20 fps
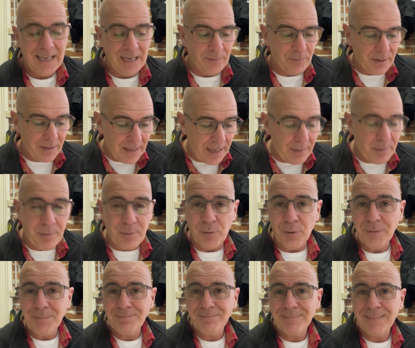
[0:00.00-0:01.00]
And with that
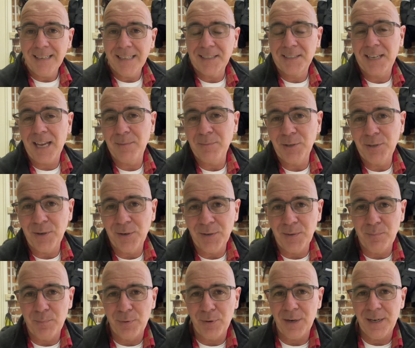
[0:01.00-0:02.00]
thought, let's come to God
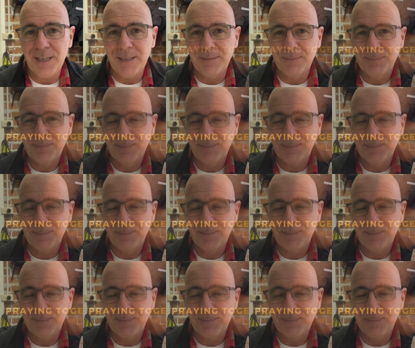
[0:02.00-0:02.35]
in prayer.